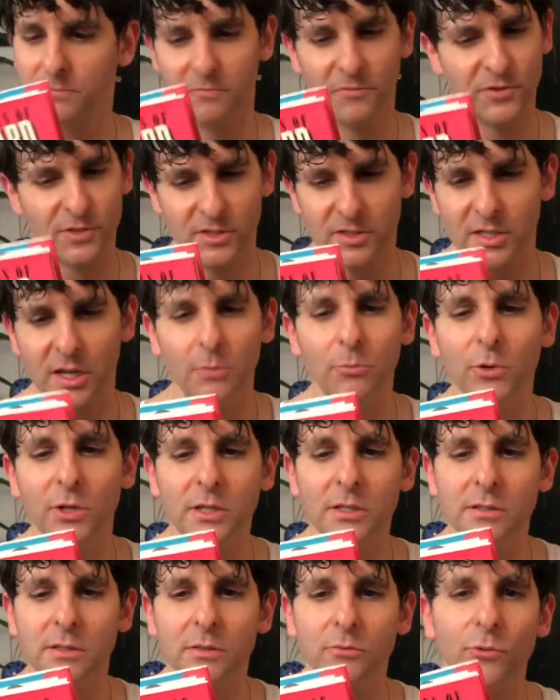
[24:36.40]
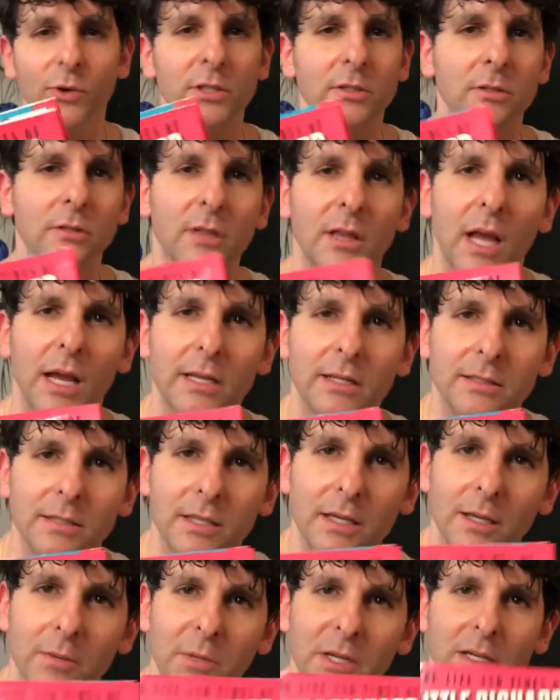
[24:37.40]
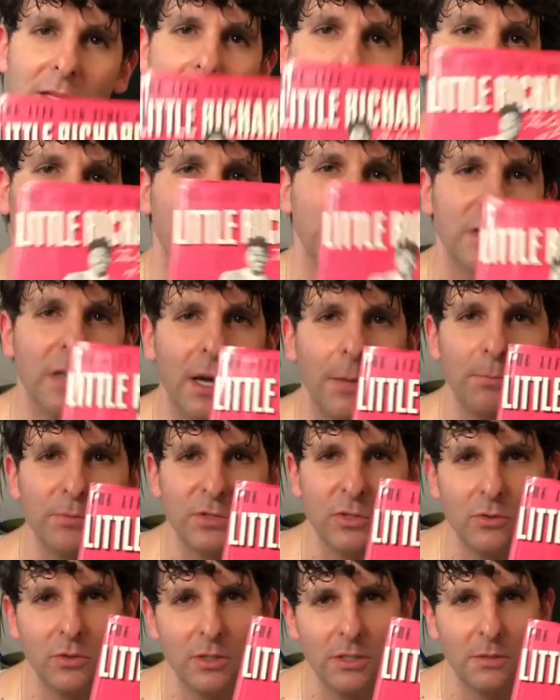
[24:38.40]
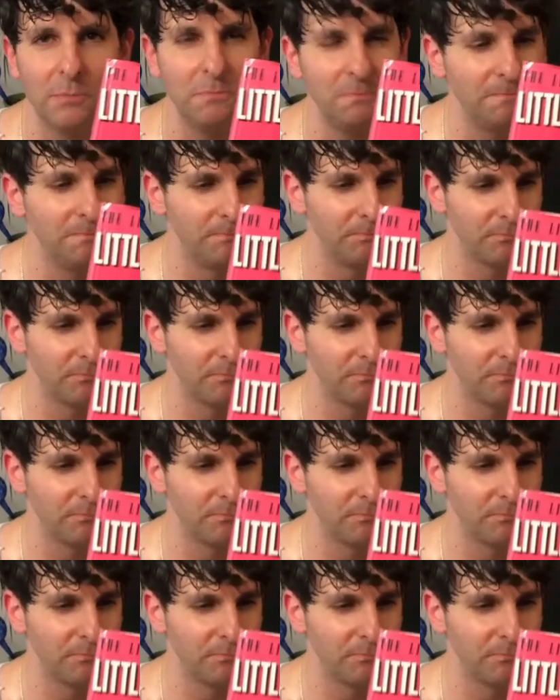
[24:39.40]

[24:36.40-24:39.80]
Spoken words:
for some reason, Richard liked him and he opened up to him.